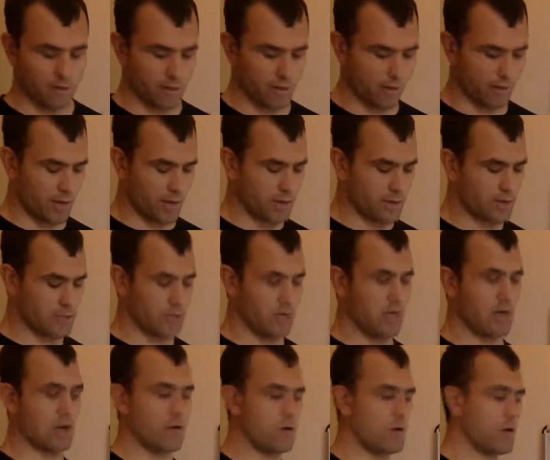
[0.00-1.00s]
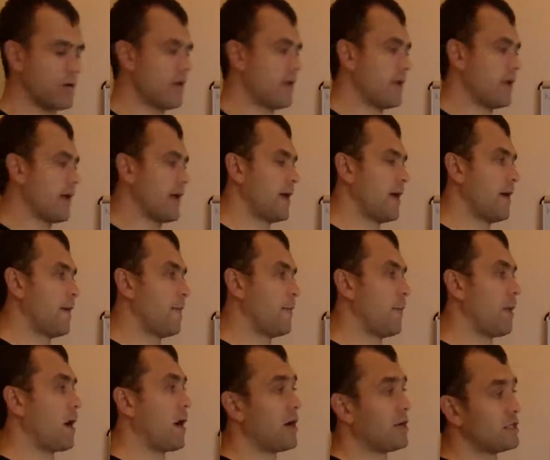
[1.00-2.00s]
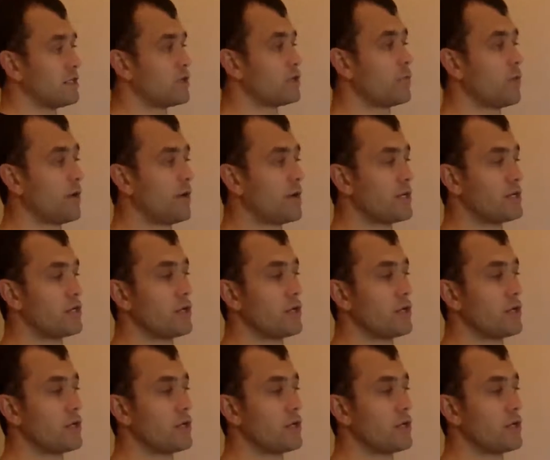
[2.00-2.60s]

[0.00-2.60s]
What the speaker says: Okay, so I just want us